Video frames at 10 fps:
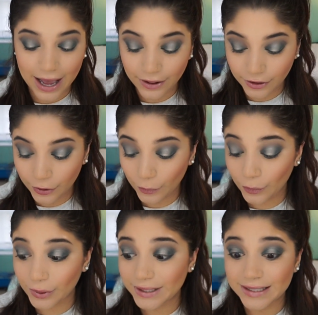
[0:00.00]
I look
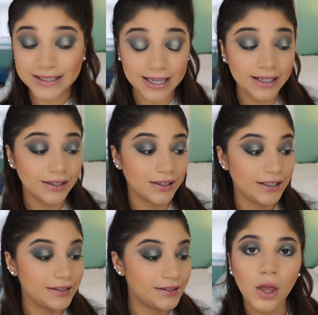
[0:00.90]

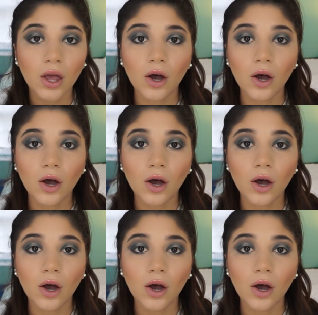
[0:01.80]
ridiculous.